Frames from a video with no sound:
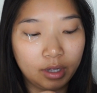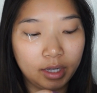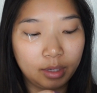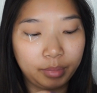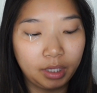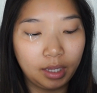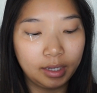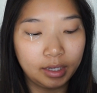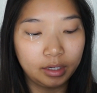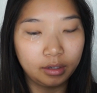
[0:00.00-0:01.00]
and apply
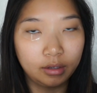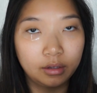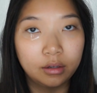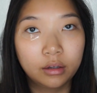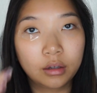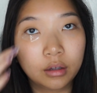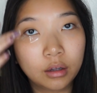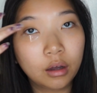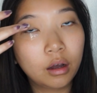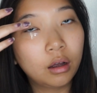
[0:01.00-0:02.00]
it
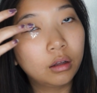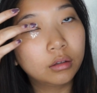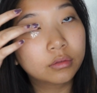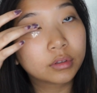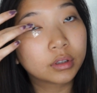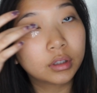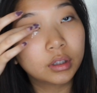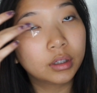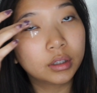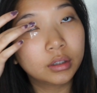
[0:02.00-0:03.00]
all over the
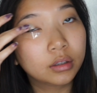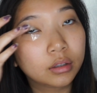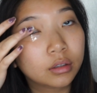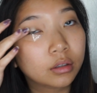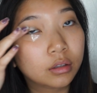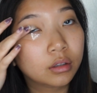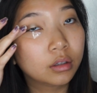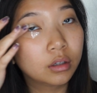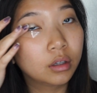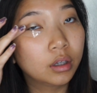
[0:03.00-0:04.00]
lid
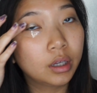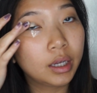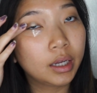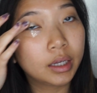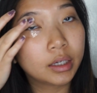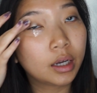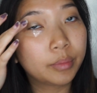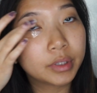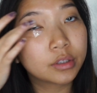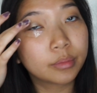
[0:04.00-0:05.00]
and
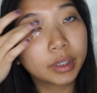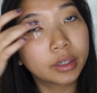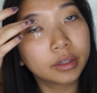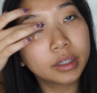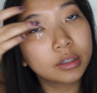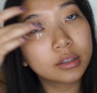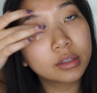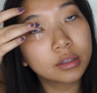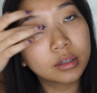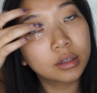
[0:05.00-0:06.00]
up into my crease.